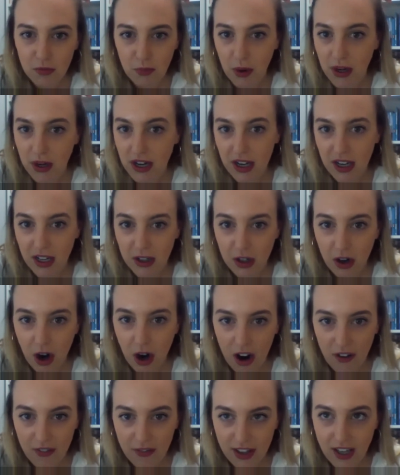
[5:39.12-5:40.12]
What a
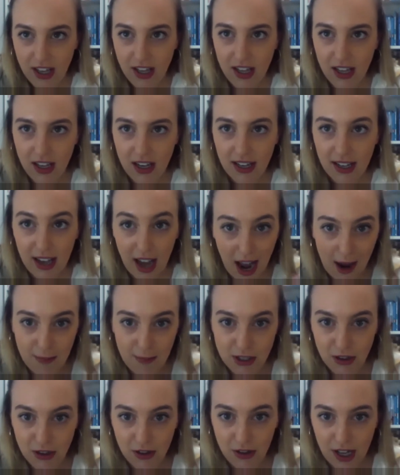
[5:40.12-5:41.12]
coffee
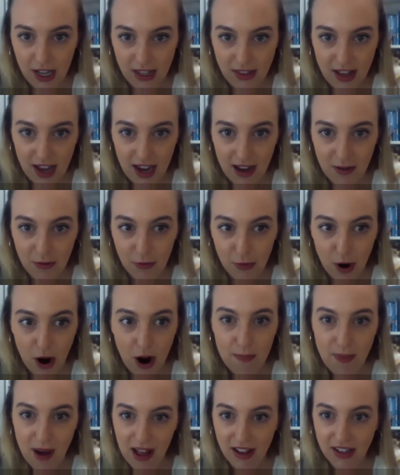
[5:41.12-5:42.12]
capsule in that
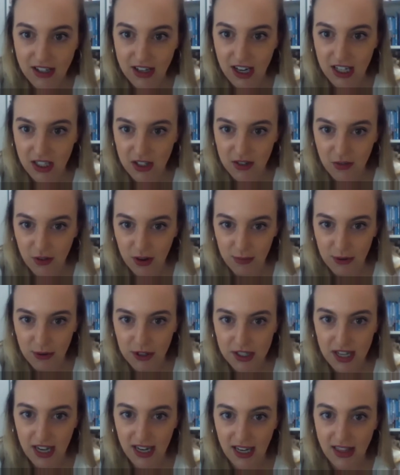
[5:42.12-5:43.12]
raw pelletized form
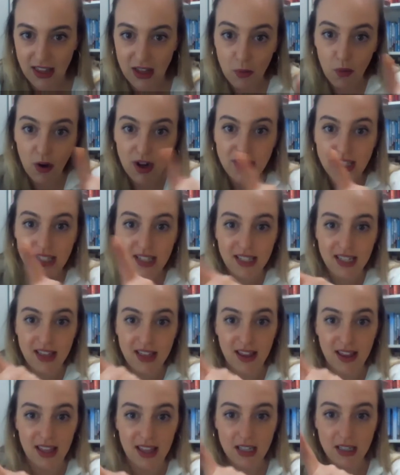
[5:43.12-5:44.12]
looks like. And then once it's
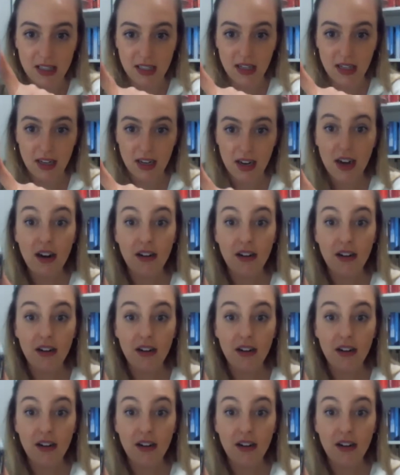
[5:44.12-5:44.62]
in this